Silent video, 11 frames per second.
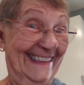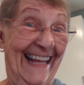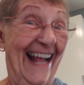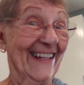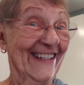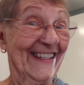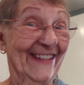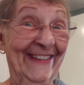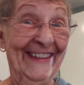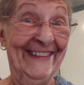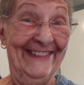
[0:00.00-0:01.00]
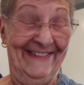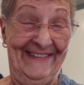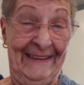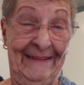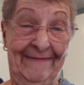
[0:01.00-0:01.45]
I'll show you.
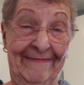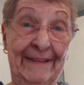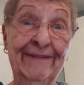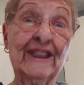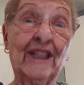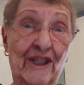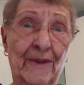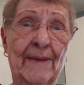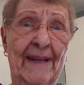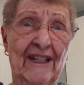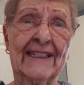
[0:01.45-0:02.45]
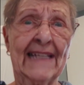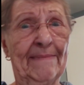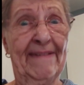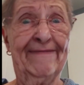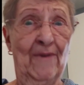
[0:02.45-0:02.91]
But first I'll show you what it looks
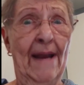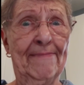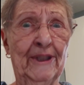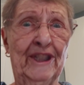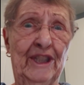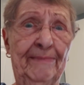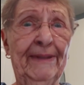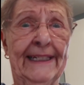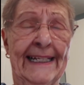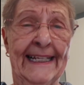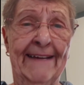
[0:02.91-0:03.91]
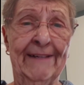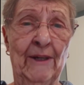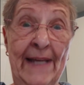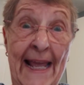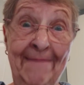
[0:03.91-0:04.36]
like before I put it in the oven,
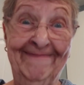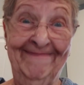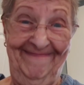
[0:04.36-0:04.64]
okay?